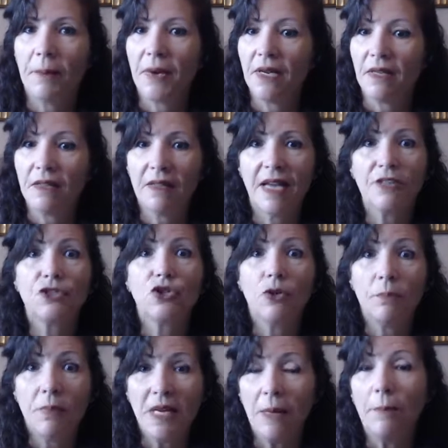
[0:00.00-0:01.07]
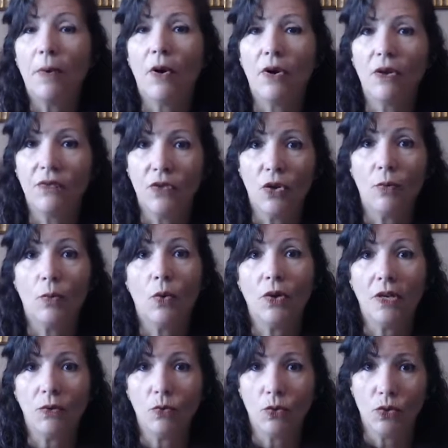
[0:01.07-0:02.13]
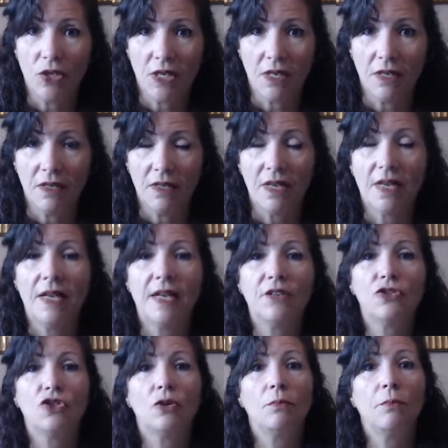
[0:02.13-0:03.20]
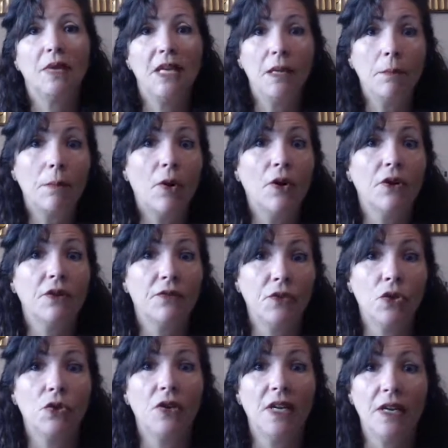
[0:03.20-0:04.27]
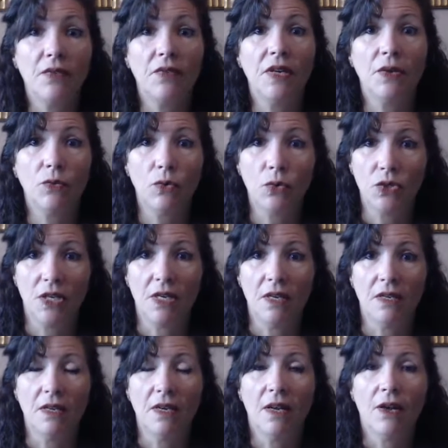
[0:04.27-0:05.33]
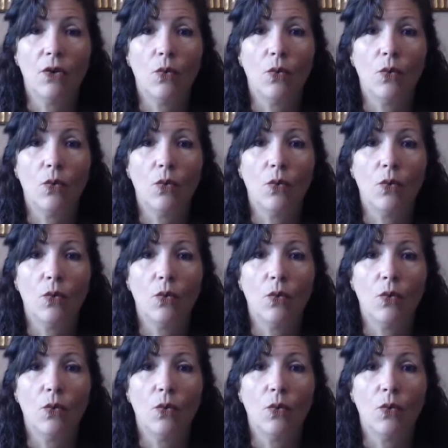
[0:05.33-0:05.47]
But that should be part of your morning routine. It should be part of your evening routine.